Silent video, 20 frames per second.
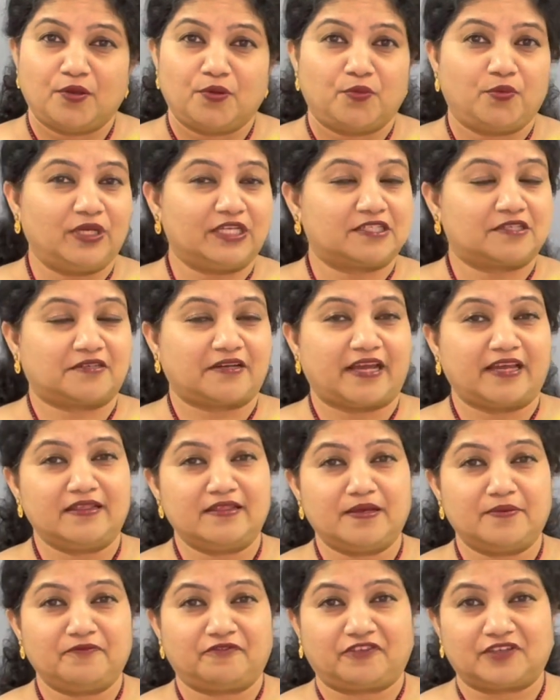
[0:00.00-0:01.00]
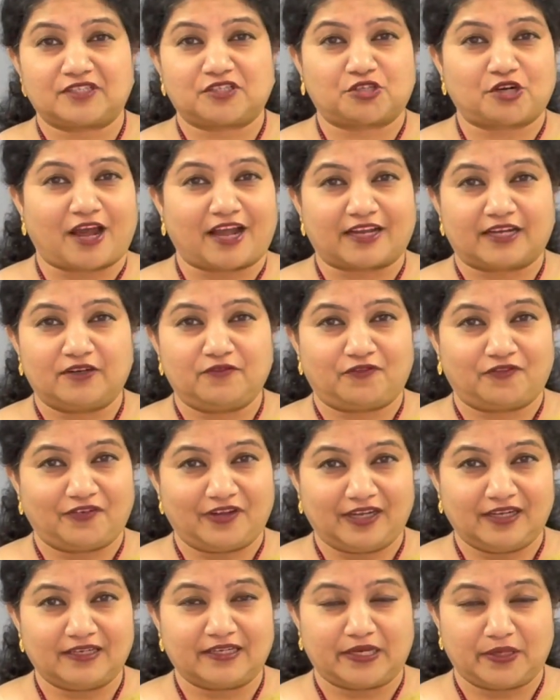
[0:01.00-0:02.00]
We train them for track and
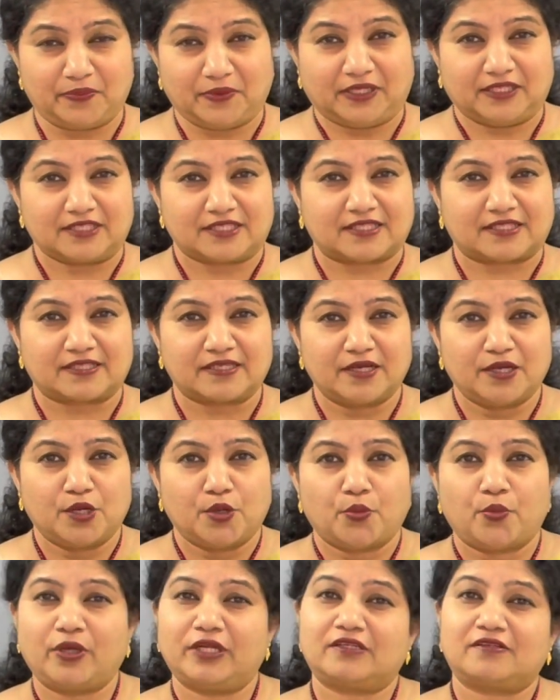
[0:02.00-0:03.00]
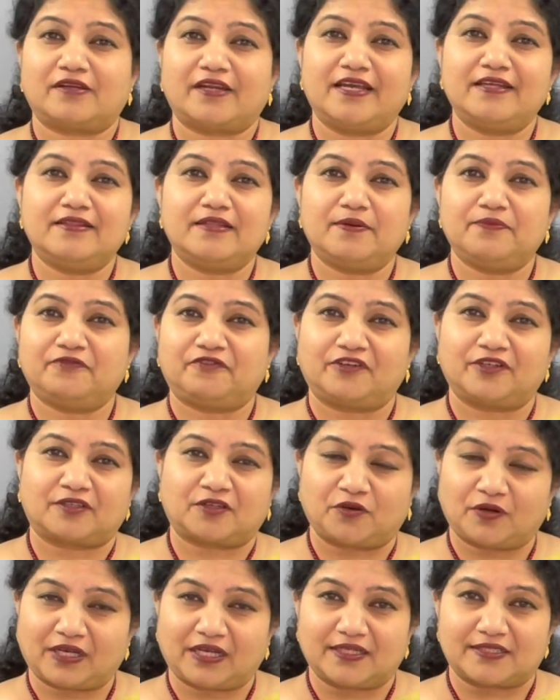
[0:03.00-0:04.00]
field events. We train them for
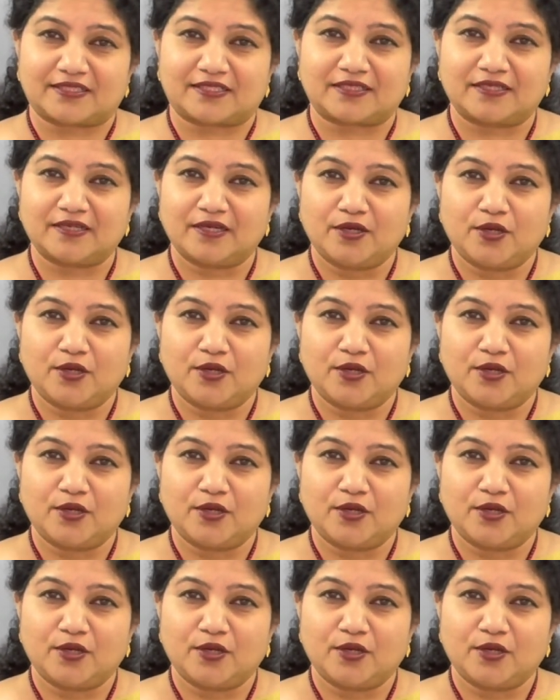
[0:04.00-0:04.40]
cricket.